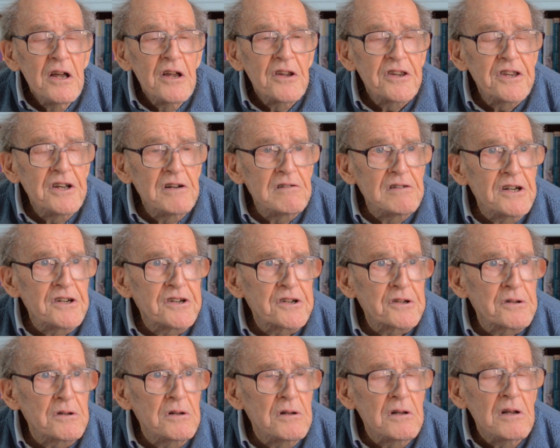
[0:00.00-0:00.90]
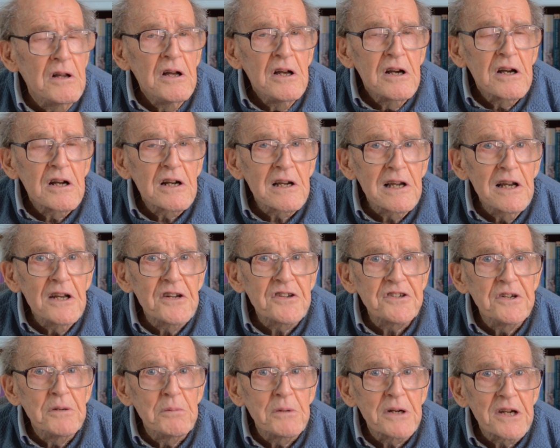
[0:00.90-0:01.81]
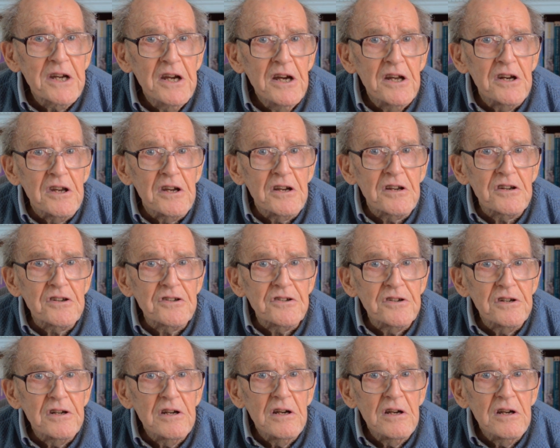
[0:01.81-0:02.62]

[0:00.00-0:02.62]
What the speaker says: theoretical glacier mechanics.